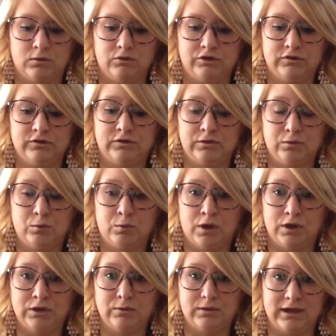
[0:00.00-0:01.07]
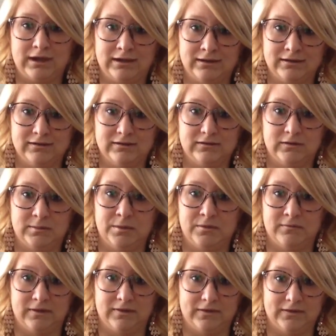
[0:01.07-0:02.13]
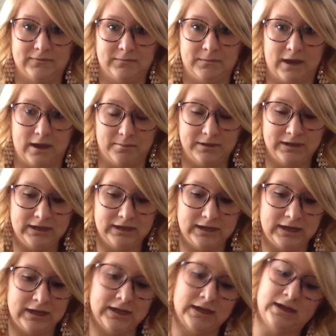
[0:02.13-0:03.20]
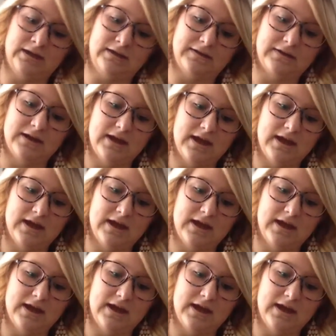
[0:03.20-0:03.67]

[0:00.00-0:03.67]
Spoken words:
just do what you can to prevent this from happening, and